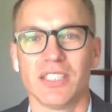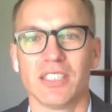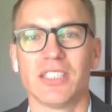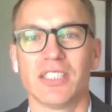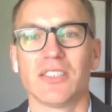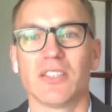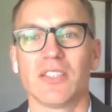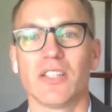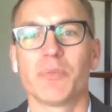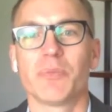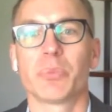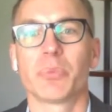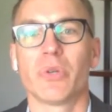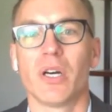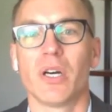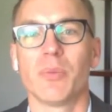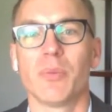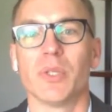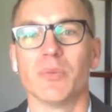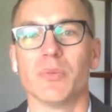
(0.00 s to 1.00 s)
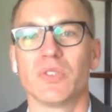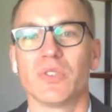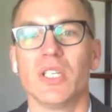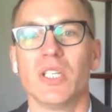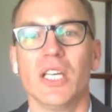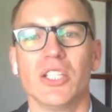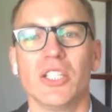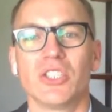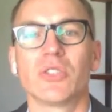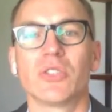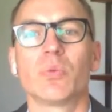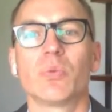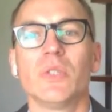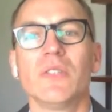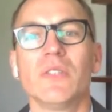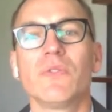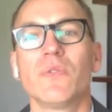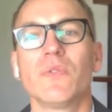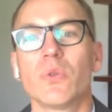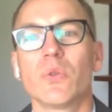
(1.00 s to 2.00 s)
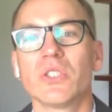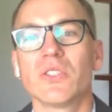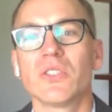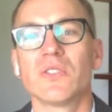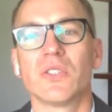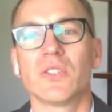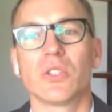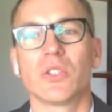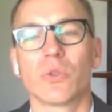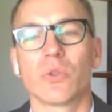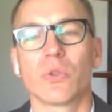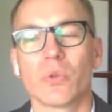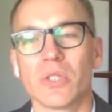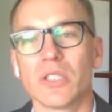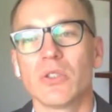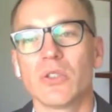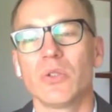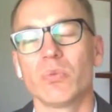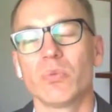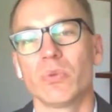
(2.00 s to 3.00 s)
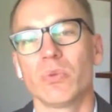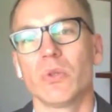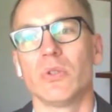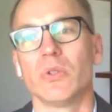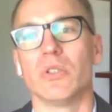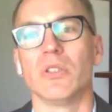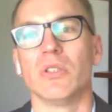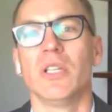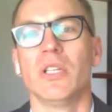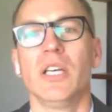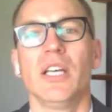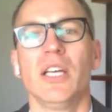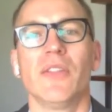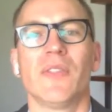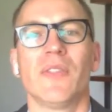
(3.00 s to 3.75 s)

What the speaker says: to solve problems just reinforces the critical role